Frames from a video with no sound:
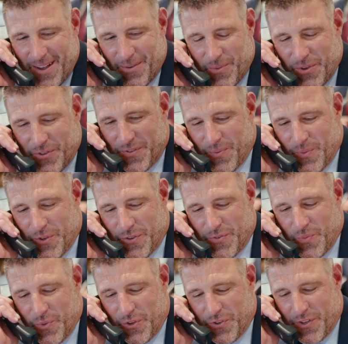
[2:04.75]
We'll we'll
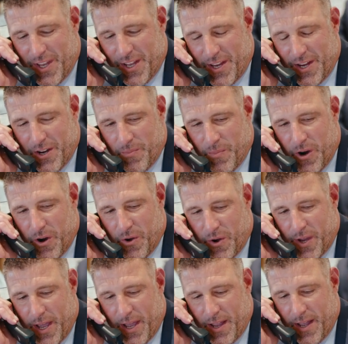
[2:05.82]
we'll see you in here tomorrow,
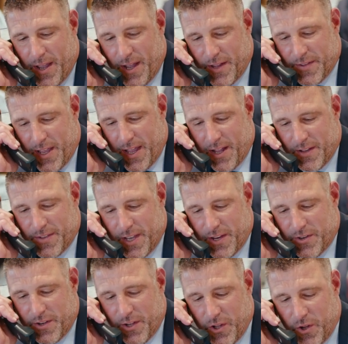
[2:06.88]
okay? I'll te I'll
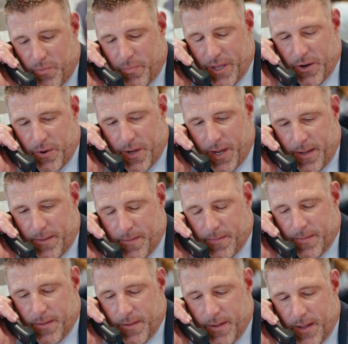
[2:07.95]
text you in a little bit, okay?
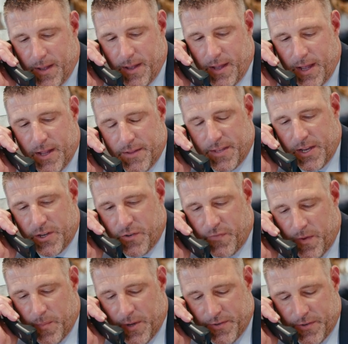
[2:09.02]
I'll text
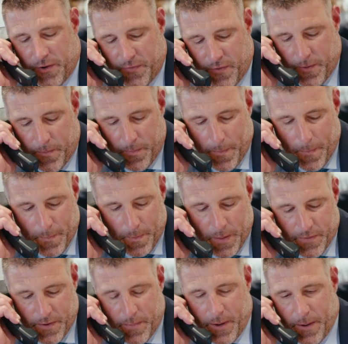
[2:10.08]
you from my cell phone.
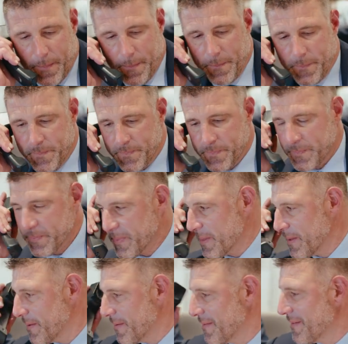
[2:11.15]
See you, buddy.
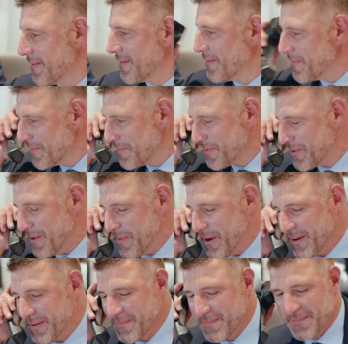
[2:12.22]
See you,
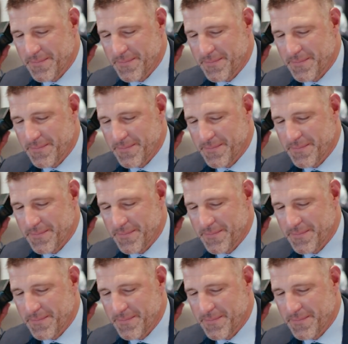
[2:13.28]
buddy.